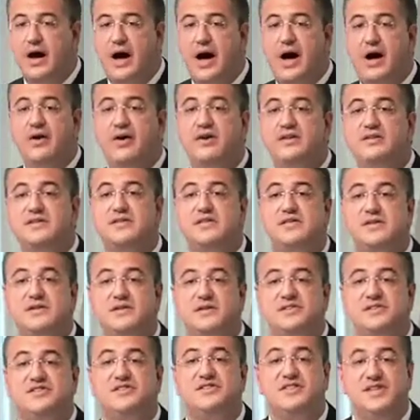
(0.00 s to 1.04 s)
are its
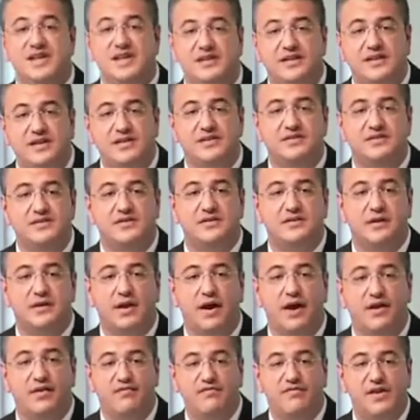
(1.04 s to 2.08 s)
cities
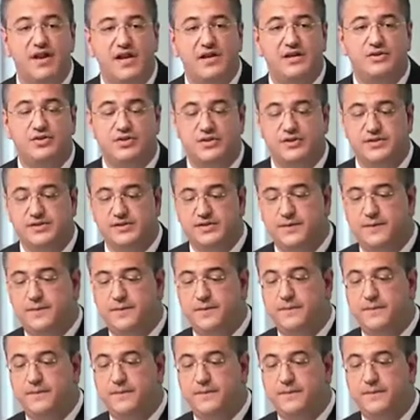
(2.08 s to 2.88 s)
and villages.